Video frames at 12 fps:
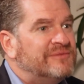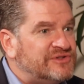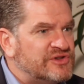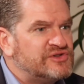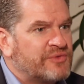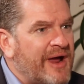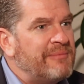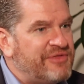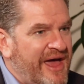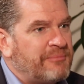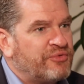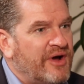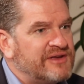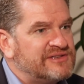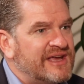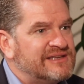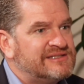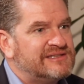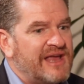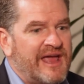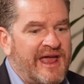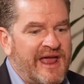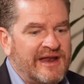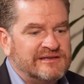Describe that process
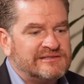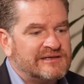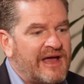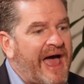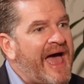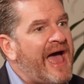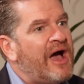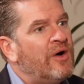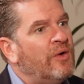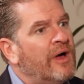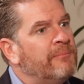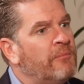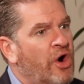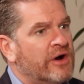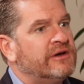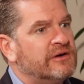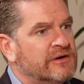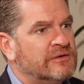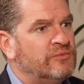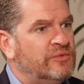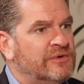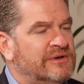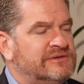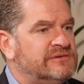and how a marketer
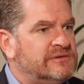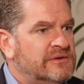would